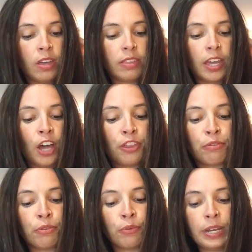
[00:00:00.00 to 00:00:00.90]
They cut
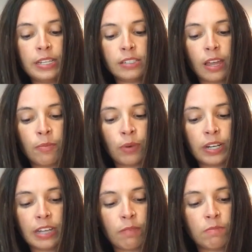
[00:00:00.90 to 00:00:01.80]
through grease and
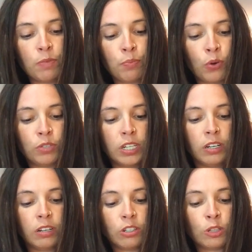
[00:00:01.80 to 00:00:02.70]
break down meat
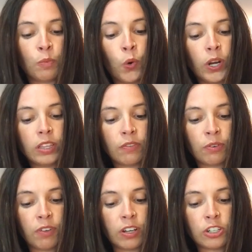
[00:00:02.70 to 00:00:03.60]
protein, supporting liver
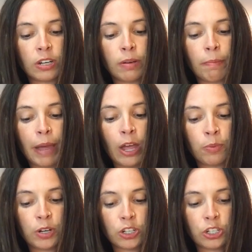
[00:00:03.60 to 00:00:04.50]
function, bile
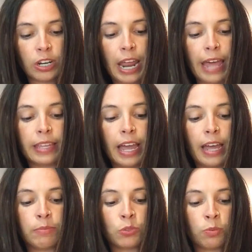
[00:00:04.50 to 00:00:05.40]
production, and the
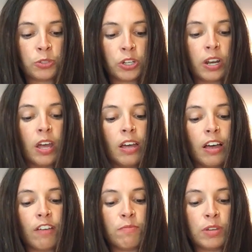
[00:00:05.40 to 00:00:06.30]
absorption
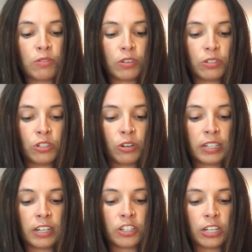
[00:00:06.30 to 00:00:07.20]
of minerals
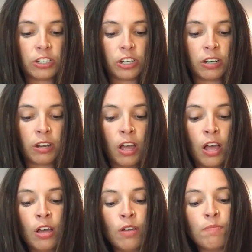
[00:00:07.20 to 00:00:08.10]
during digestion.
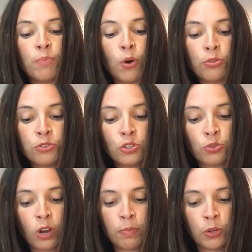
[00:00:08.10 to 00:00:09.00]
Both
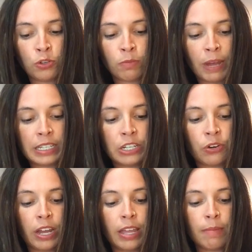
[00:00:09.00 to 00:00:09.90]
destroy putrid
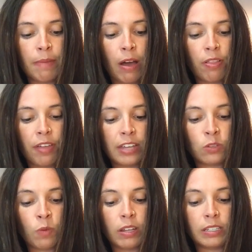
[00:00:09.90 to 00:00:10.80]
bacteria in the mouth
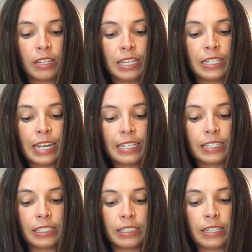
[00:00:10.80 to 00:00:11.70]
as well as in the
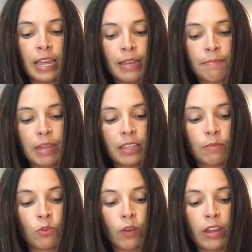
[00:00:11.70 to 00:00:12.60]
intestines, making
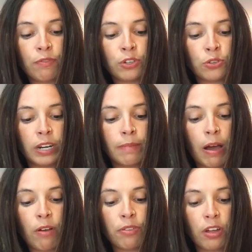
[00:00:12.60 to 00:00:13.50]
them great for treating
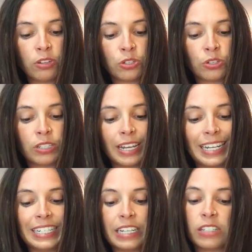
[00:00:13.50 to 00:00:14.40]
mouth ulcers,
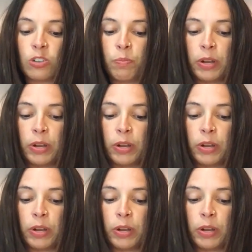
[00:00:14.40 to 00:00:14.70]
intestinal